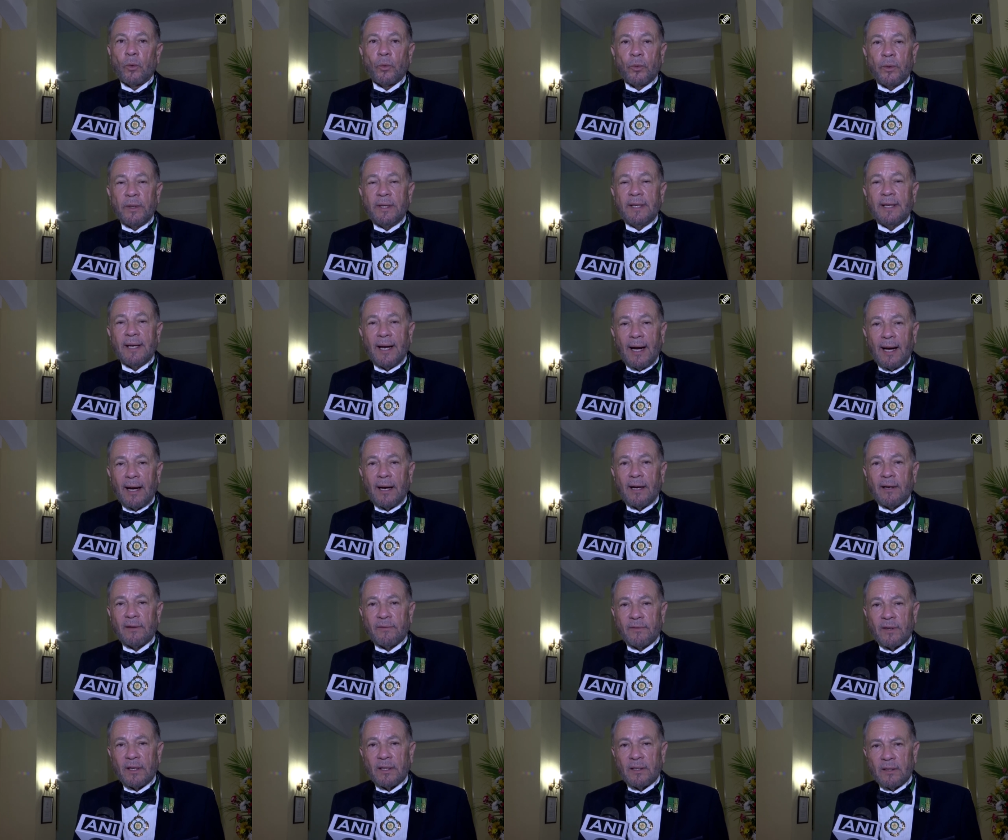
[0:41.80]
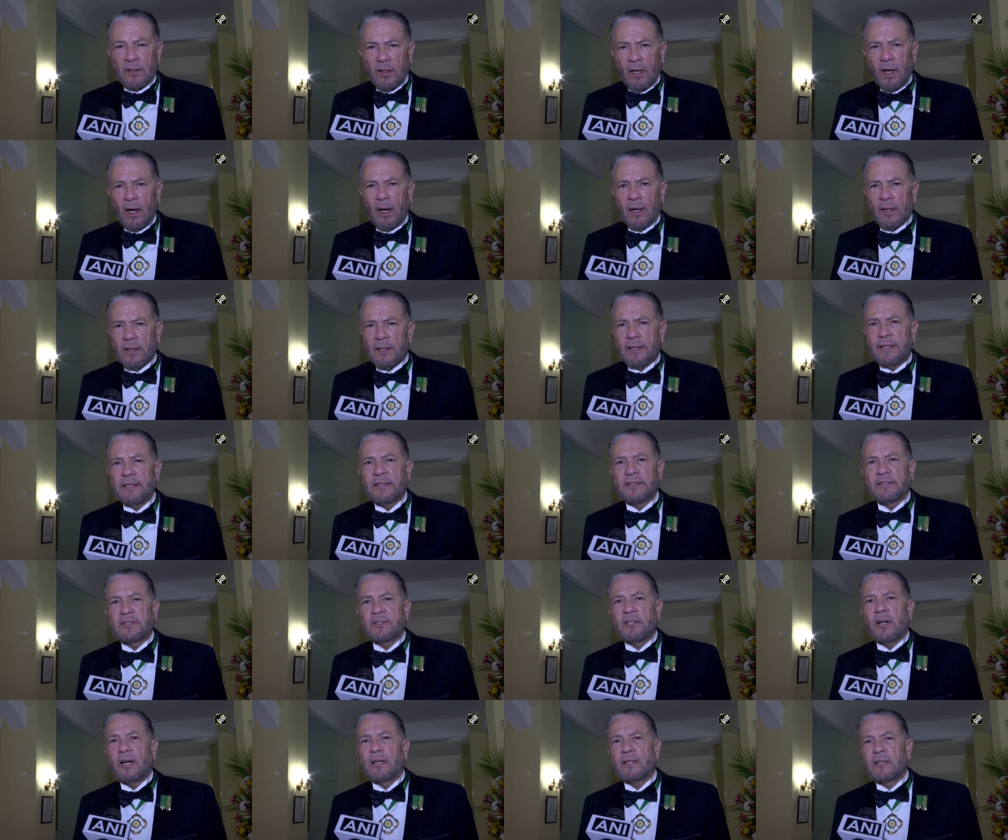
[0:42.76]
We have a long
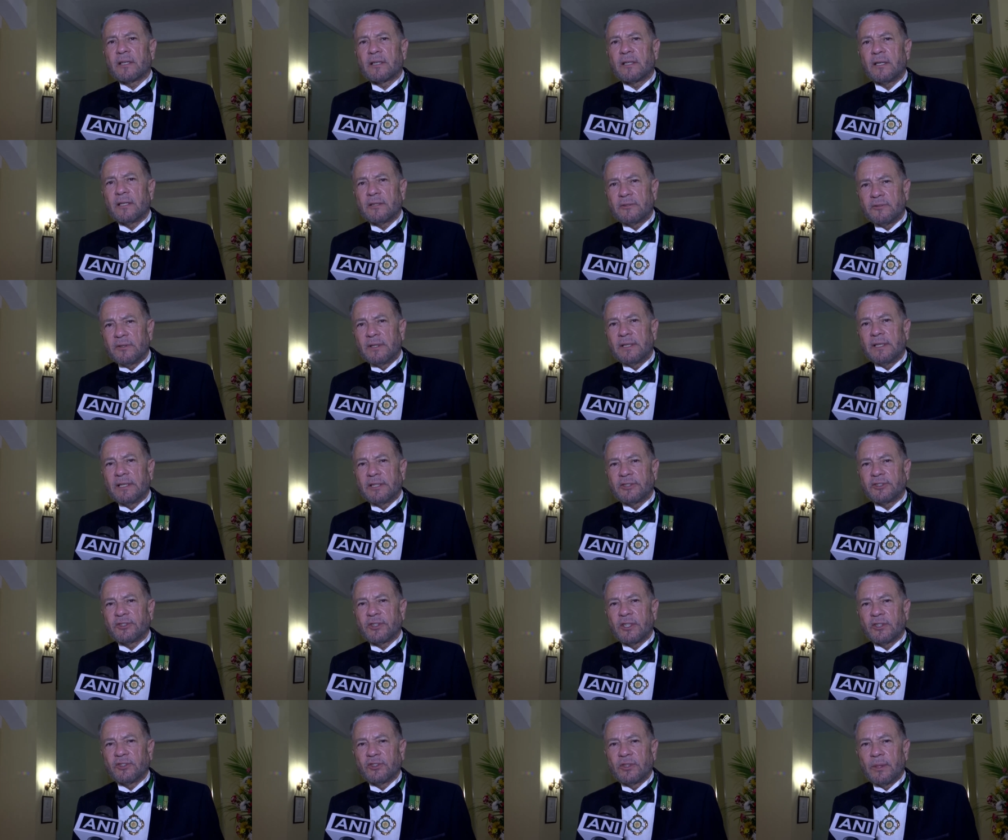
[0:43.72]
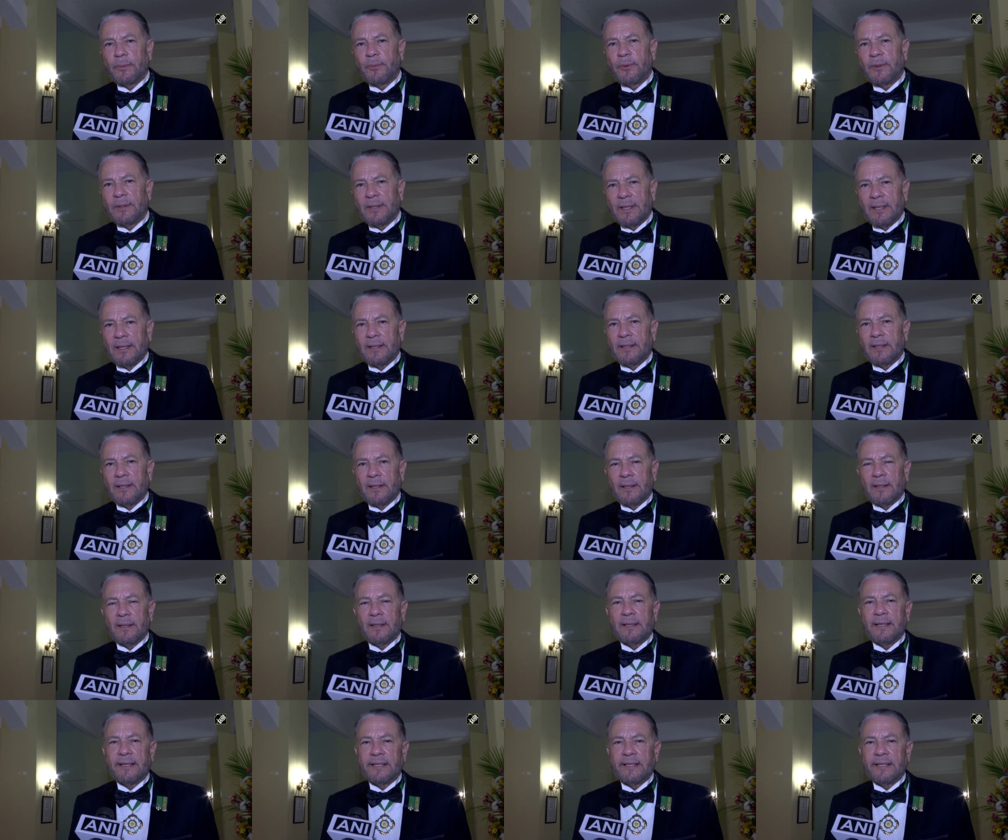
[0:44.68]
historical relationship with India.